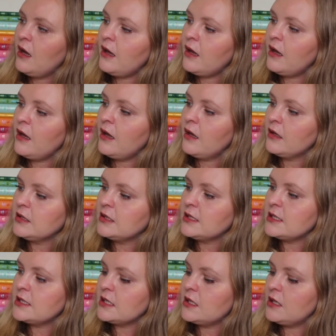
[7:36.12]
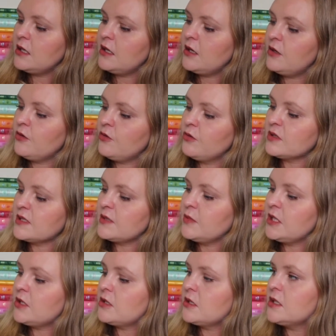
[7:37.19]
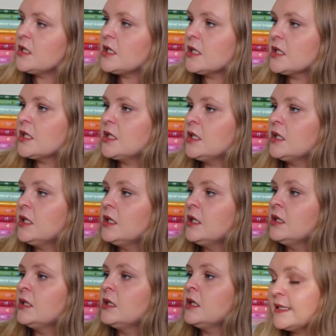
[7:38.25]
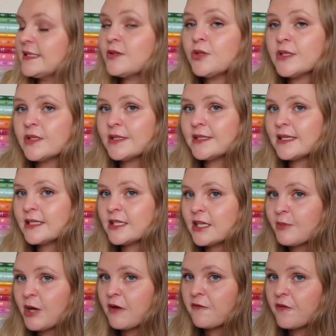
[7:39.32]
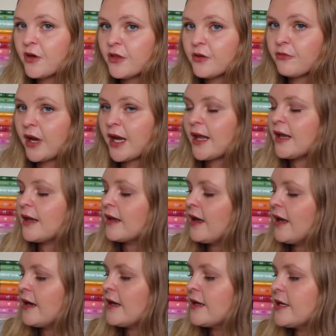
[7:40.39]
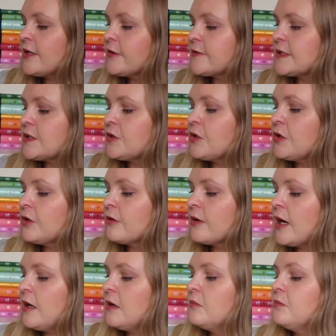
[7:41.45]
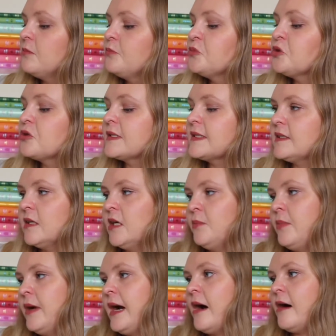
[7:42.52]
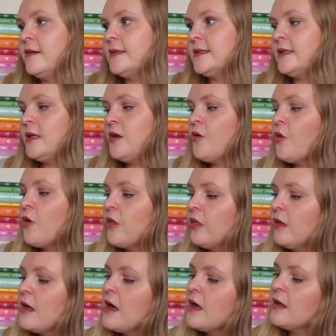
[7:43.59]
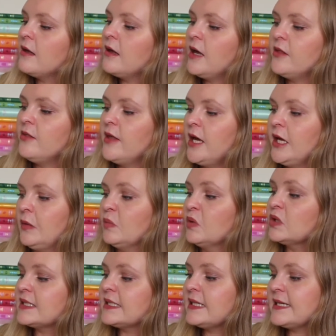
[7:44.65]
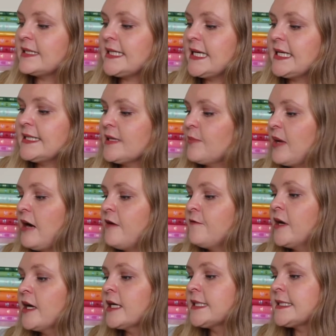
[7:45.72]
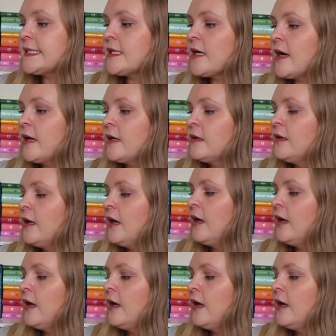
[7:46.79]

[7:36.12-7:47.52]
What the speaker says: and an awesome introduction. There's also a section about further reading, and it gives you books about the author and then books and essays about Frankenstein,